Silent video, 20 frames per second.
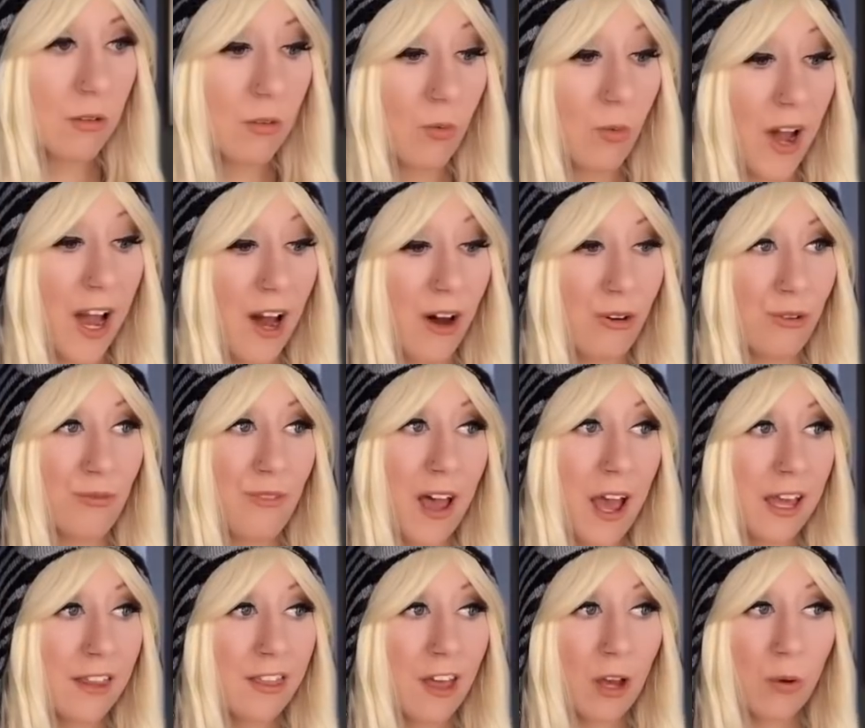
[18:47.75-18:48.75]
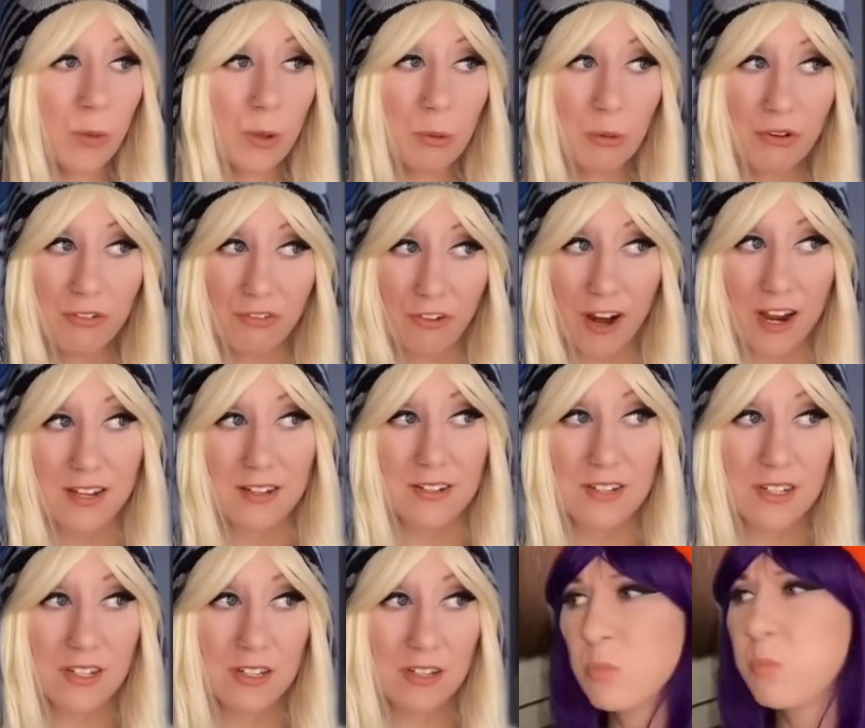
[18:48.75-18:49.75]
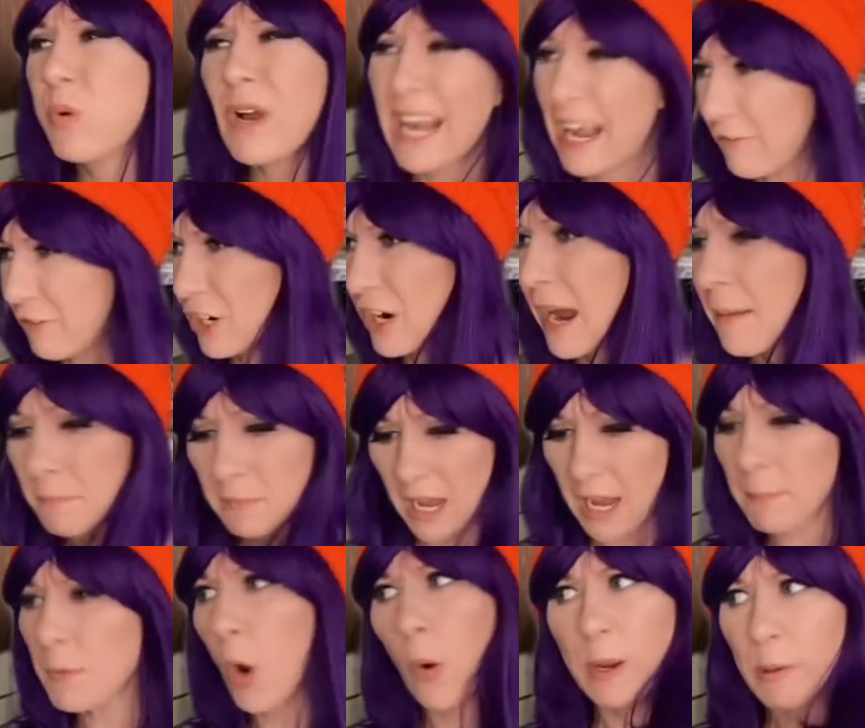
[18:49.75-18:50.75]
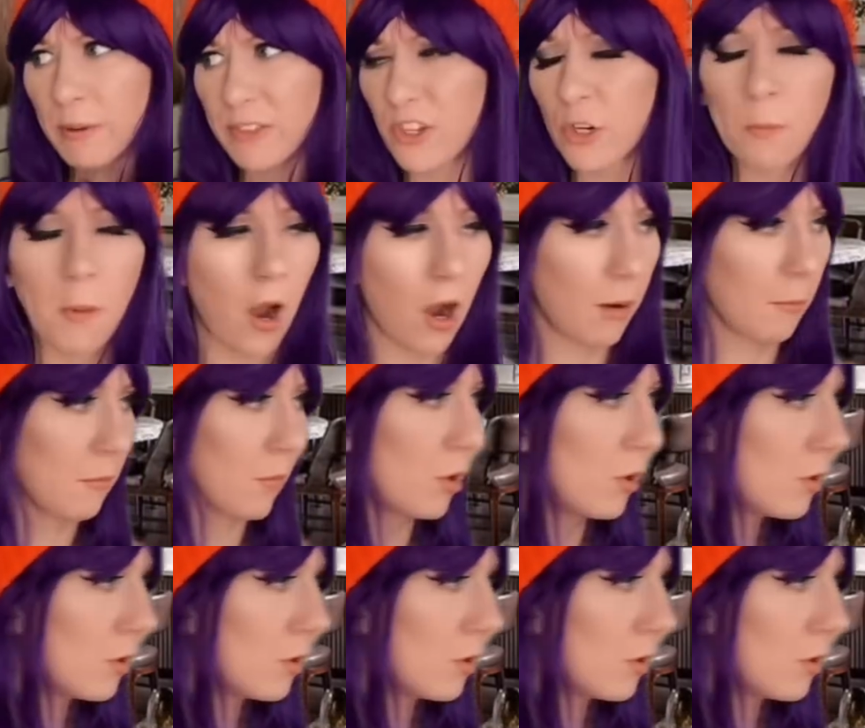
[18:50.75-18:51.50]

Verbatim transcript: Wow. I thought we were friends. Whatever. I'm I'm going with your mom.